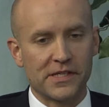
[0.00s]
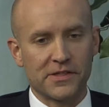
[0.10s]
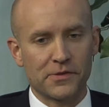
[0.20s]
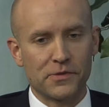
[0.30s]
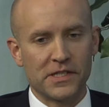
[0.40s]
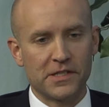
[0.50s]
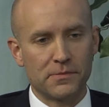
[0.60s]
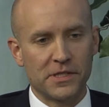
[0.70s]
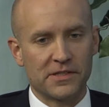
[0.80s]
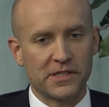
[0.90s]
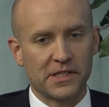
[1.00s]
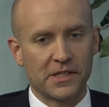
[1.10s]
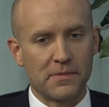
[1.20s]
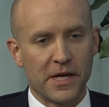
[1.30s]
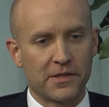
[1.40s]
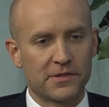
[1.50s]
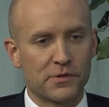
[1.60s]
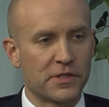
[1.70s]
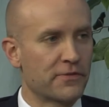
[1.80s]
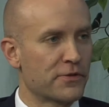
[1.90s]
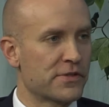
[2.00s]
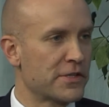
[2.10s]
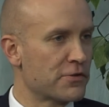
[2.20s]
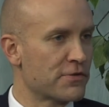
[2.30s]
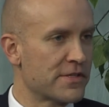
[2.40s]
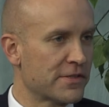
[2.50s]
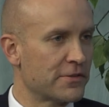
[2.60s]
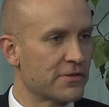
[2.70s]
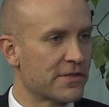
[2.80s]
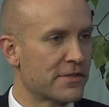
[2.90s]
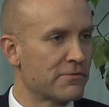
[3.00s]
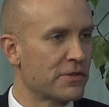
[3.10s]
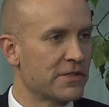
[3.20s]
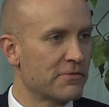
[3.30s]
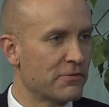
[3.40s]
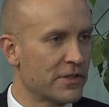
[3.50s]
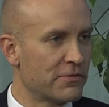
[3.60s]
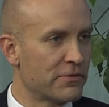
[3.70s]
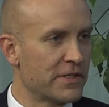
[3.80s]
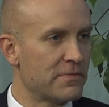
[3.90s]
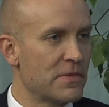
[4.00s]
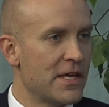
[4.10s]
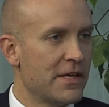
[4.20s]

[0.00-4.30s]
I think we need to be thinking about 21st century skills and what are we